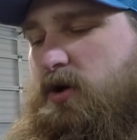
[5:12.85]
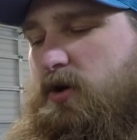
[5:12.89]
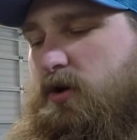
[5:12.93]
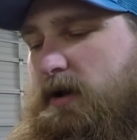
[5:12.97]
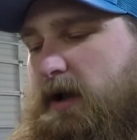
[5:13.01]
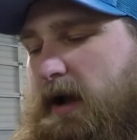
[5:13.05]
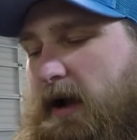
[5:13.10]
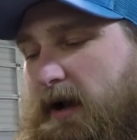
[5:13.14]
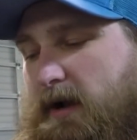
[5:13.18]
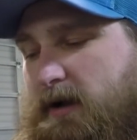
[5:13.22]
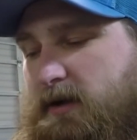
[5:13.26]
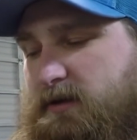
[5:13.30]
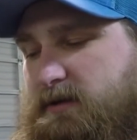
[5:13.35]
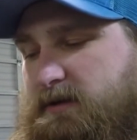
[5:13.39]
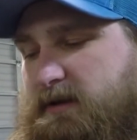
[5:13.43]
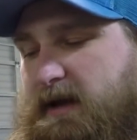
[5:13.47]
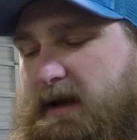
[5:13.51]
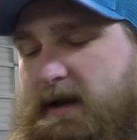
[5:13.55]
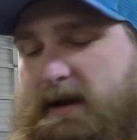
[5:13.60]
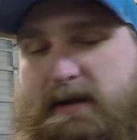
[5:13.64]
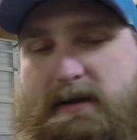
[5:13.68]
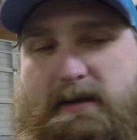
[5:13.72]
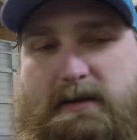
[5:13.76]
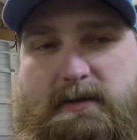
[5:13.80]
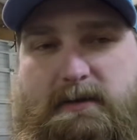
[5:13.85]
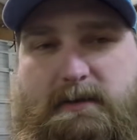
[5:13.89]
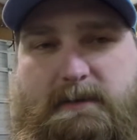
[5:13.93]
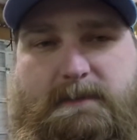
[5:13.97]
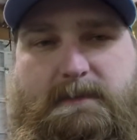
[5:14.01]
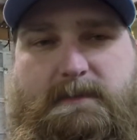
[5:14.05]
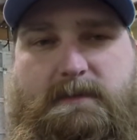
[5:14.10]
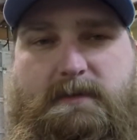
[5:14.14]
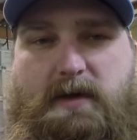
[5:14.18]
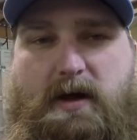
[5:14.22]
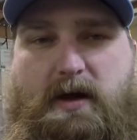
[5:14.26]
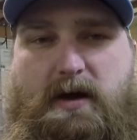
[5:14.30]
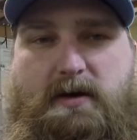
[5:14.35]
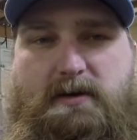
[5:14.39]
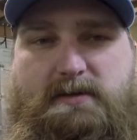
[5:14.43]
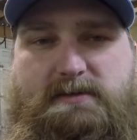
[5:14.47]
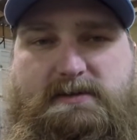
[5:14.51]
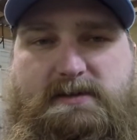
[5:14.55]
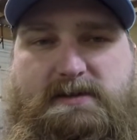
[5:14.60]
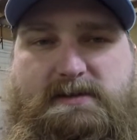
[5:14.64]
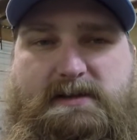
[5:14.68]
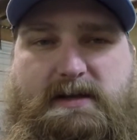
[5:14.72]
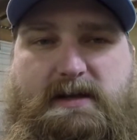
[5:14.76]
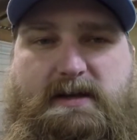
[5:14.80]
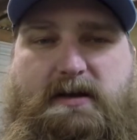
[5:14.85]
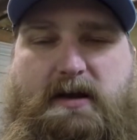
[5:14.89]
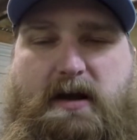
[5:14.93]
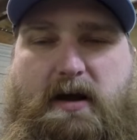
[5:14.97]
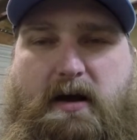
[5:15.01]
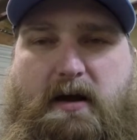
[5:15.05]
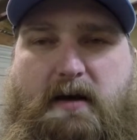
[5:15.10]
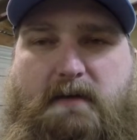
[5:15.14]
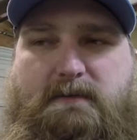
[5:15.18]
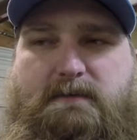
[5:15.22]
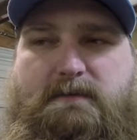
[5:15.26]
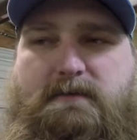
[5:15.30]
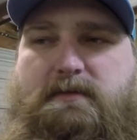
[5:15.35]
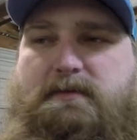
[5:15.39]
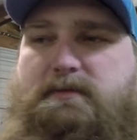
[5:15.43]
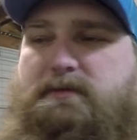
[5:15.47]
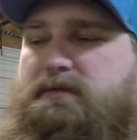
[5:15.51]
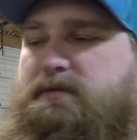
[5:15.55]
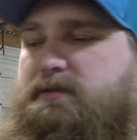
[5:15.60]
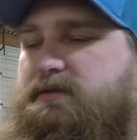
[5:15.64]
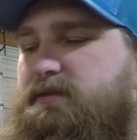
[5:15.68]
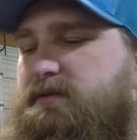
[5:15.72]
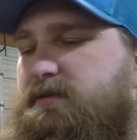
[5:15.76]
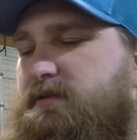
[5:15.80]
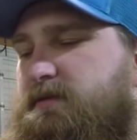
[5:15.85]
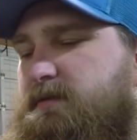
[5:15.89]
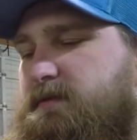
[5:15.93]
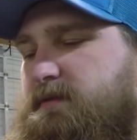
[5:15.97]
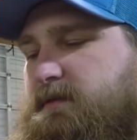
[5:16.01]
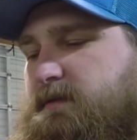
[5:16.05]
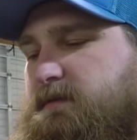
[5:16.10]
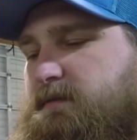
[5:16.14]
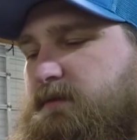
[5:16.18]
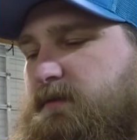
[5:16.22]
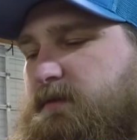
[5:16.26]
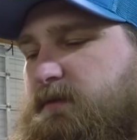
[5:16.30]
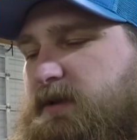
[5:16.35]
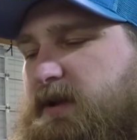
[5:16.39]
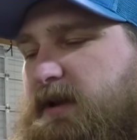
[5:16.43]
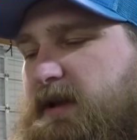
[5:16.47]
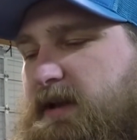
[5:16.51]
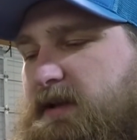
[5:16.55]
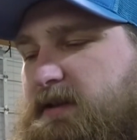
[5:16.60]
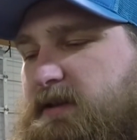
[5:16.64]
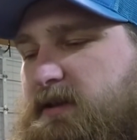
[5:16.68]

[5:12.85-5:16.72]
got good data logs to send off. I'm gonna get